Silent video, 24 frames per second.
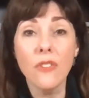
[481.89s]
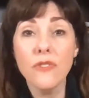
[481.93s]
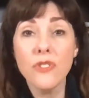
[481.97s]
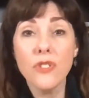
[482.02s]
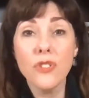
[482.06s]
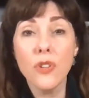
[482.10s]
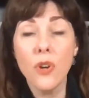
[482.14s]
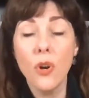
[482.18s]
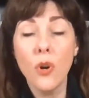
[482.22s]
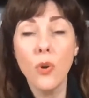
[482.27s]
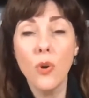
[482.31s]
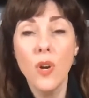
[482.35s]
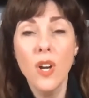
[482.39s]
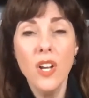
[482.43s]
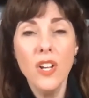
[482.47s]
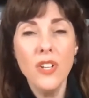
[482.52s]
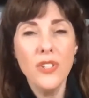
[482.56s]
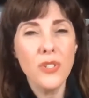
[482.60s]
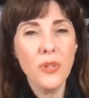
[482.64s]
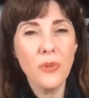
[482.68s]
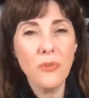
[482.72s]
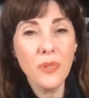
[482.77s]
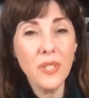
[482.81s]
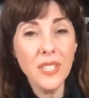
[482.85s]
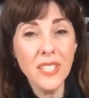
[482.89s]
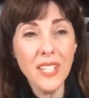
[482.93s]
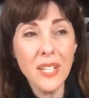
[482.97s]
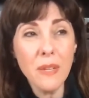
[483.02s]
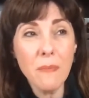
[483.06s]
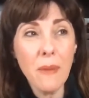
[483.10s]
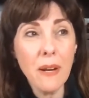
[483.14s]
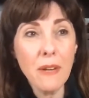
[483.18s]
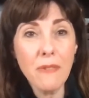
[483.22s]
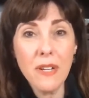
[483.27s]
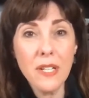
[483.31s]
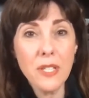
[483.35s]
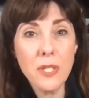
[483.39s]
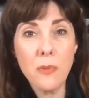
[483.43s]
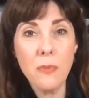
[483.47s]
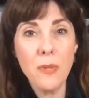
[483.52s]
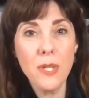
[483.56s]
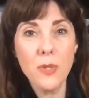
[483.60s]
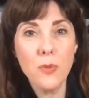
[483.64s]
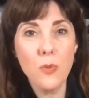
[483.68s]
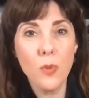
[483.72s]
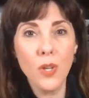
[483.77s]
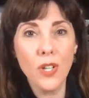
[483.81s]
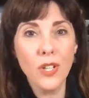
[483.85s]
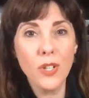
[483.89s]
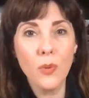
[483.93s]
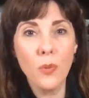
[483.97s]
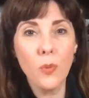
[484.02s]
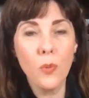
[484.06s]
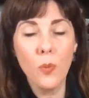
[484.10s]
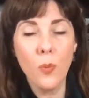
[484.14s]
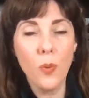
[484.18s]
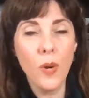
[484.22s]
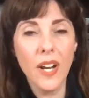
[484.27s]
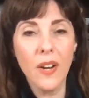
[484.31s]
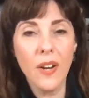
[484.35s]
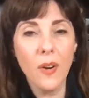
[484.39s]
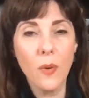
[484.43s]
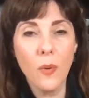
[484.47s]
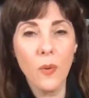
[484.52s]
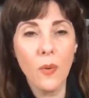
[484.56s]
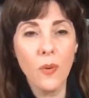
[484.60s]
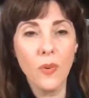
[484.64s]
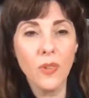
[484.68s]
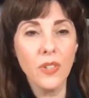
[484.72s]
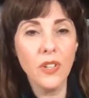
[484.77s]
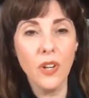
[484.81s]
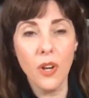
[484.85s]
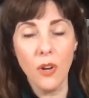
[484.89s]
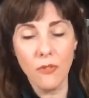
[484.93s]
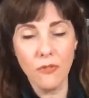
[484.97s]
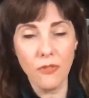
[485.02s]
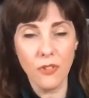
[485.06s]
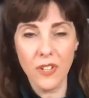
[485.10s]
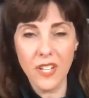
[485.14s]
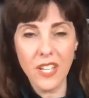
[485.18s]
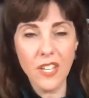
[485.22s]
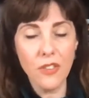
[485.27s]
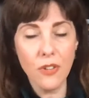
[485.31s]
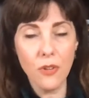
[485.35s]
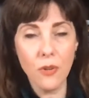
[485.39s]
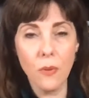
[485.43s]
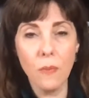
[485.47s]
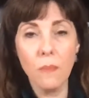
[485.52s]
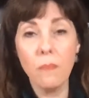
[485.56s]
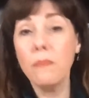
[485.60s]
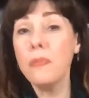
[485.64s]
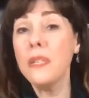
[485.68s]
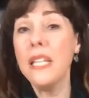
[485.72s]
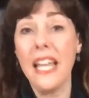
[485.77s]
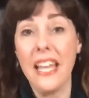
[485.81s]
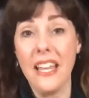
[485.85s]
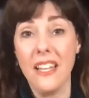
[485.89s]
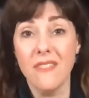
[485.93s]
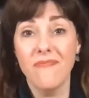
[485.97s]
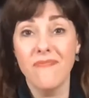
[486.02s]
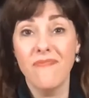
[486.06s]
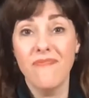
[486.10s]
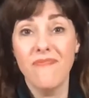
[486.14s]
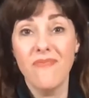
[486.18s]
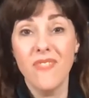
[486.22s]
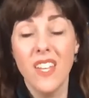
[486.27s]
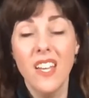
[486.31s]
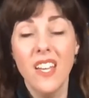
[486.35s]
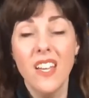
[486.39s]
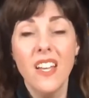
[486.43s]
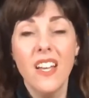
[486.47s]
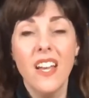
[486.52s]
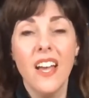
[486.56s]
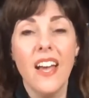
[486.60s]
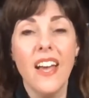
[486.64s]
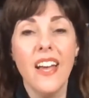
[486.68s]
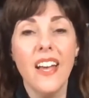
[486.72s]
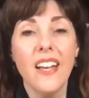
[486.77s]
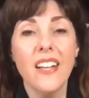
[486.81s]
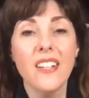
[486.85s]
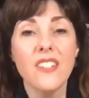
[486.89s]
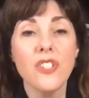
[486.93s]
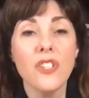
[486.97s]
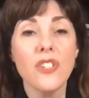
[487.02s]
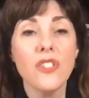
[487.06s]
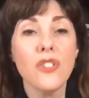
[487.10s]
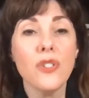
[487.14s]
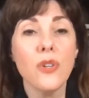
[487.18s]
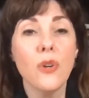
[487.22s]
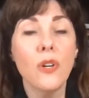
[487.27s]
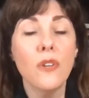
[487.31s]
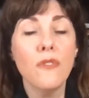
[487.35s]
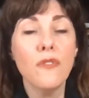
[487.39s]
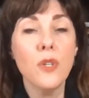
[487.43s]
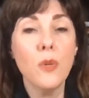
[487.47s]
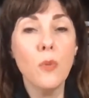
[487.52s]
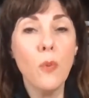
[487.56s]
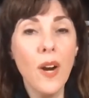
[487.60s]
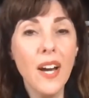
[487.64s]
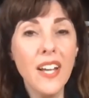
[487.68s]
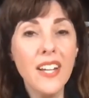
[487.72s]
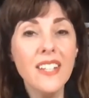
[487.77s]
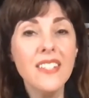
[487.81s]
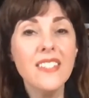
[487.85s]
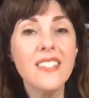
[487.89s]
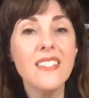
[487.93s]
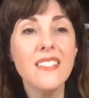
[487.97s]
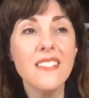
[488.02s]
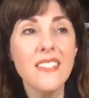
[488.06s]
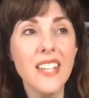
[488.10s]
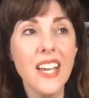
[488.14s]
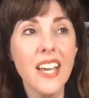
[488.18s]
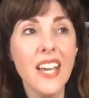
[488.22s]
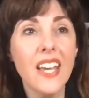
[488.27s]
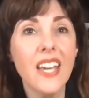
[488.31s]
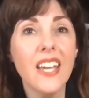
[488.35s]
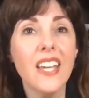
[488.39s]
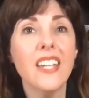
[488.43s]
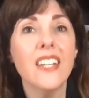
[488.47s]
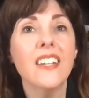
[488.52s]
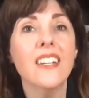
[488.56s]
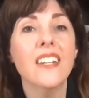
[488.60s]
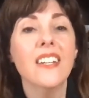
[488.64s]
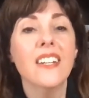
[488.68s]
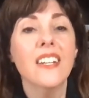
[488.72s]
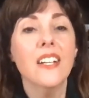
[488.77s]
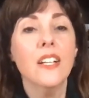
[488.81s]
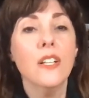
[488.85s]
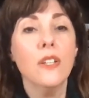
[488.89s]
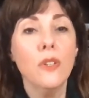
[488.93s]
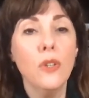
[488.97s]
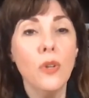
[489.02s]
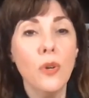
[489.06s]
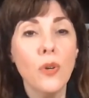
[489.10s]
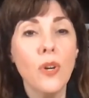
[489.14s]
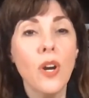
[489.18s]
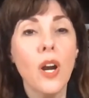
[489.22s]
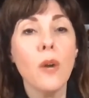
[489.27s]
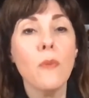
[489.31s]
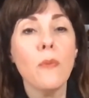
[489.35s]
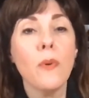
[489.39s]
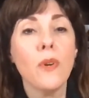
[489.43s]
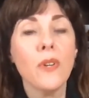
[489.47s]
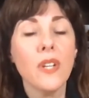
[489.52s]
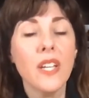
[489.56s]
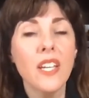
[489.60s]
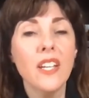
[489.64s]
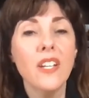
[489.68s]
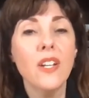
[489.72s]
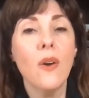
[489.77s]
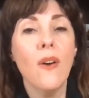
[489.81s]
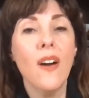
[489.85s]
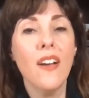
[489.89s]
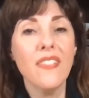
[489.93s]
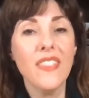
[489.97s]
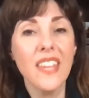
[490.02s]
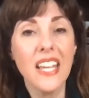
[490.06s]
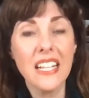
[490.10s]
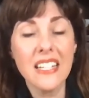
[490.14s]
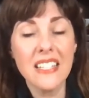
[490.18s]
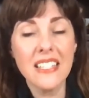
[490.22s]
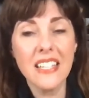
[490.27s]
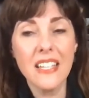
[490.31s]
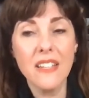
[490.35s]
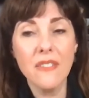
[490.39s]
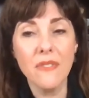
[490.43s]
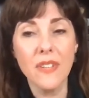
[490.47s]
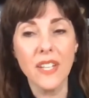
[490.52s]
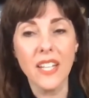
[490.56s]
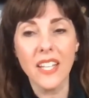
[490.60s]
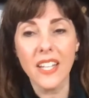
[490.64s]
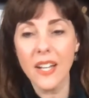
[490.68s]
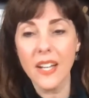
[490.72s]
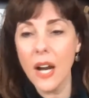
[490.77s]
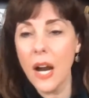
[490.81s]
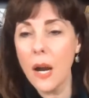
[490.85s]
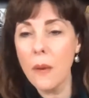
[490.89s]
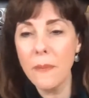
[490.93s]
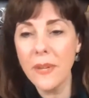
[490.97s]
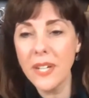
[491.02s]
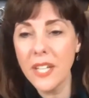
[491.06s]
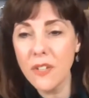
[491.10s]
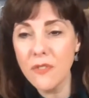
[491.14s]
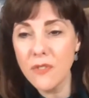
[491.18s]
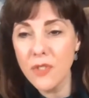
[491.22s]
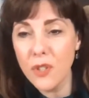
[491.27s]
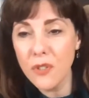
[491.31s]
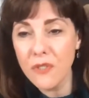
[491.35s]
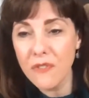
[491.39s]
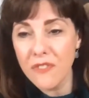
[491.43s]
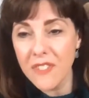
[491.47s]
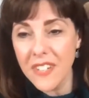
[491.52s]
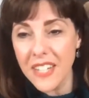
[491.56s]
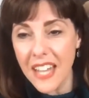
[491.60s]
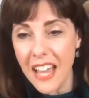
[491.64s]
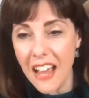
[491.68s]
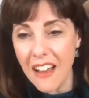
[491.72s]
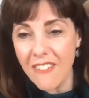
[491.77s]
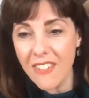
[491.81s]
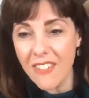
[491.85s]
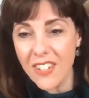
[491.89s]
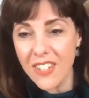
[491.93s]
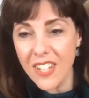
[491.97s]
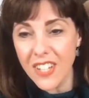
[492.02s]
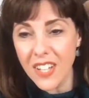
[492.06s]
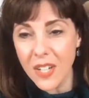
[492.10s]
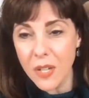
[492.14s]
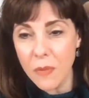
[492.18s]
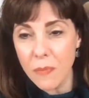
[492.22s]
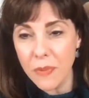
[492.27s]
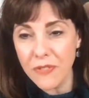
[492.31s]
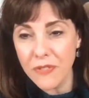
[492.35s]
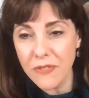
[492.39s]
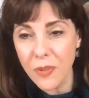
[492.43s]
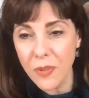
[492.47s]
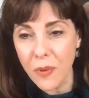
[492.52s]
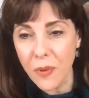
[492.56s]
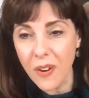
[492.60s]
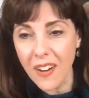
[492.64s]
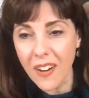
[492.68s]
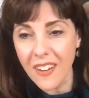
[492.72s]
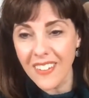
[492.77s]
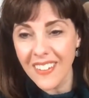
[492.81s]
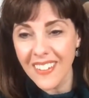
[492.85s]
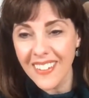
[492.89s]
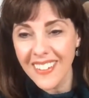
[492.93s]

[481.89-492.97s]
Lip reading: So really my recipes work for either plan. And so if you want to stay low carb or keto on Thanksgiving, how many of you have never done it before?